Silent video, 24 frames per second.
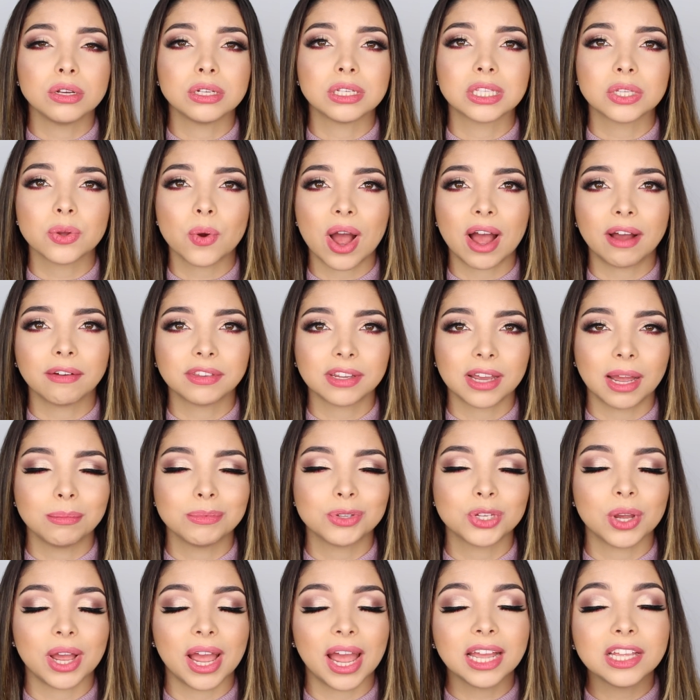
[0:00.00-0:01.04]
You still have time
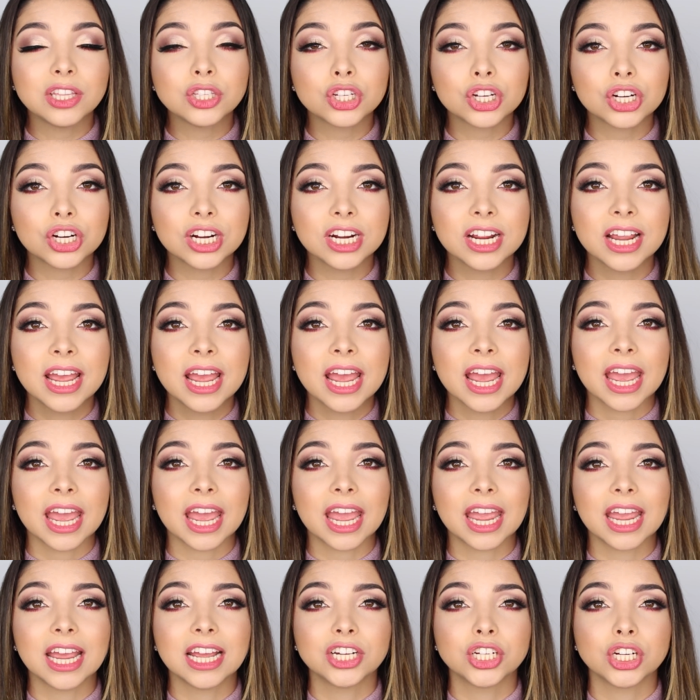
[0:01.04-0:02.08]
to enter,
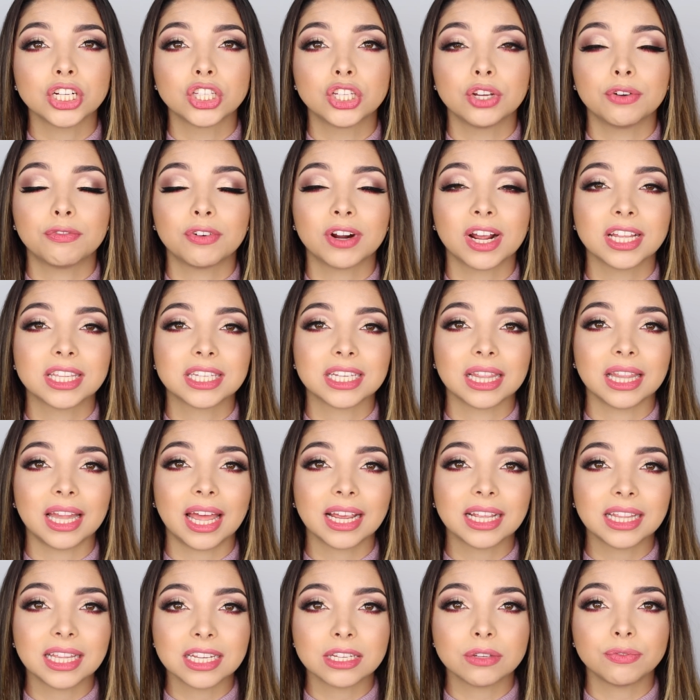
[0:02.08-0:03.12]
and don't forget to
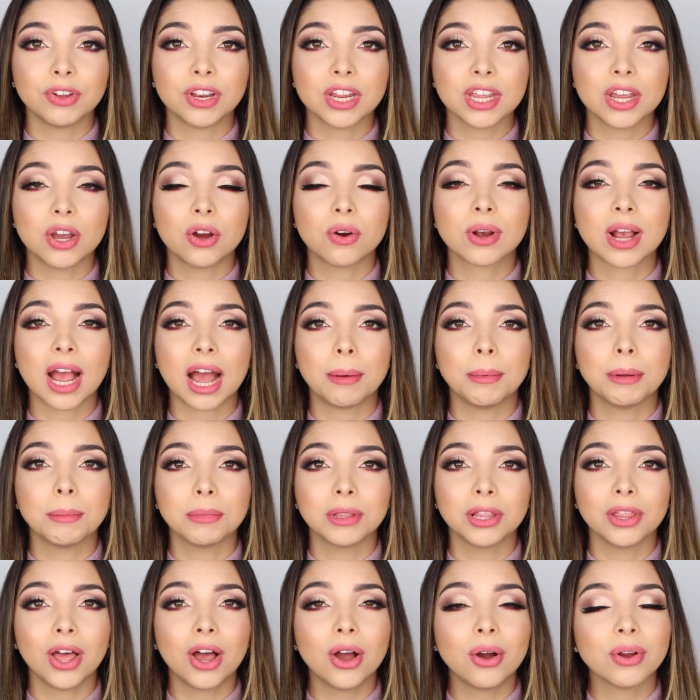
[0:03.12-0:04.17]
like this video, comment
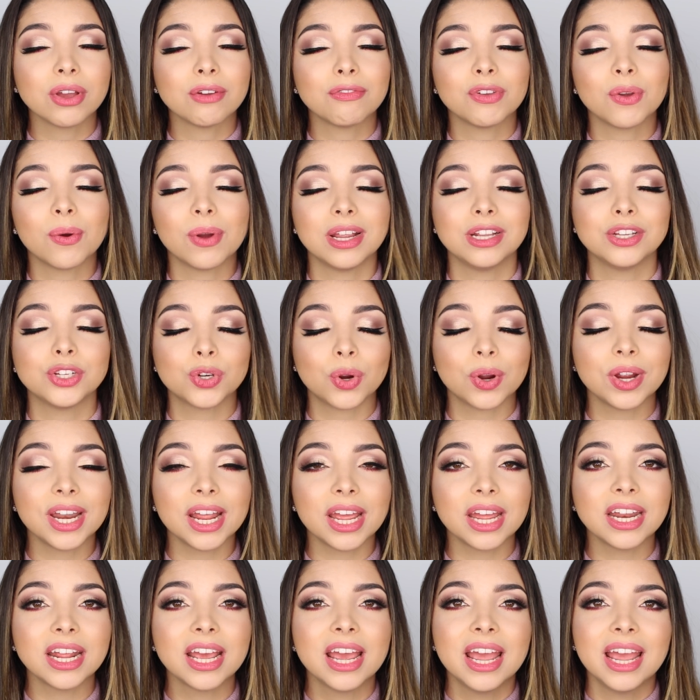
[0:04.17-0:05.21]
below if you enjoyed
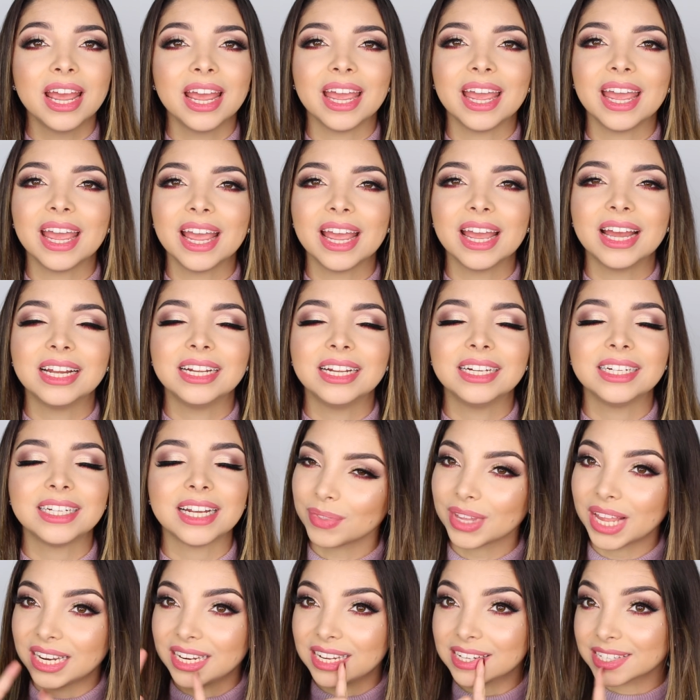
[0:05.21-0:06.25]
it, and
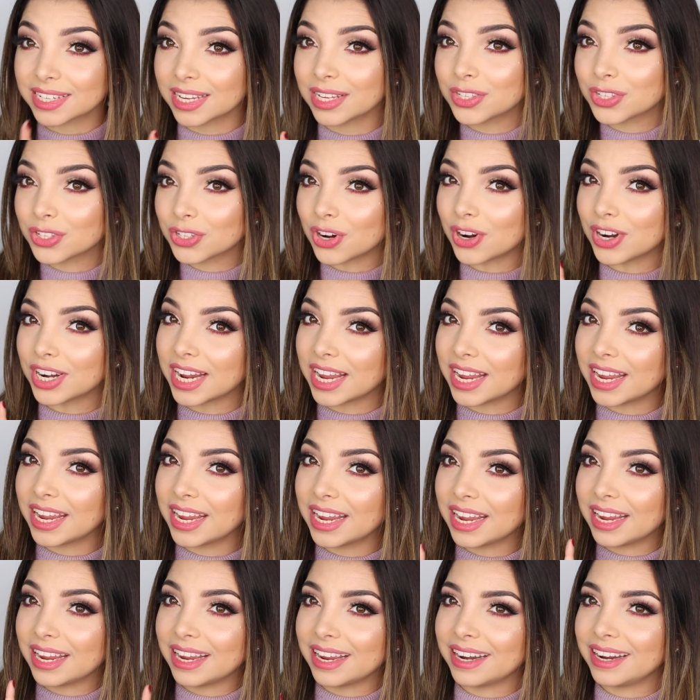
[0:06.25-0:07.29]
let's get
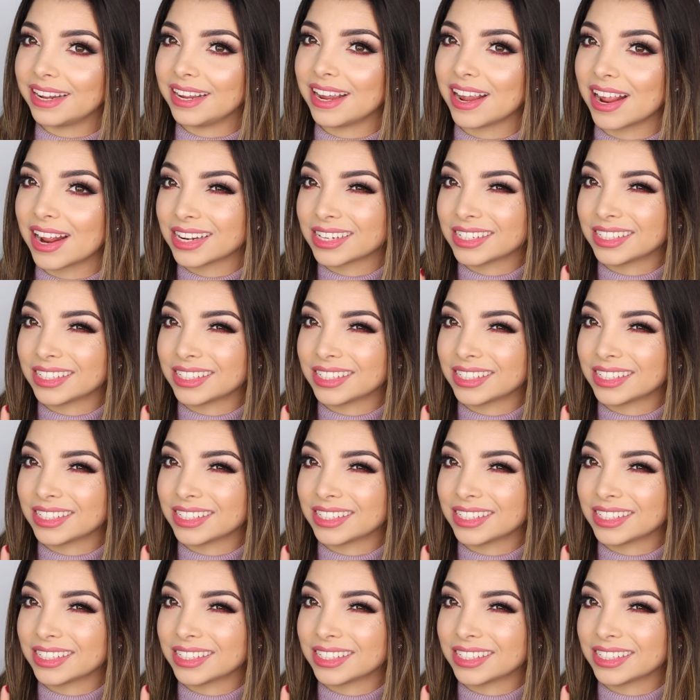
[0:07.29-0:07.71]
started.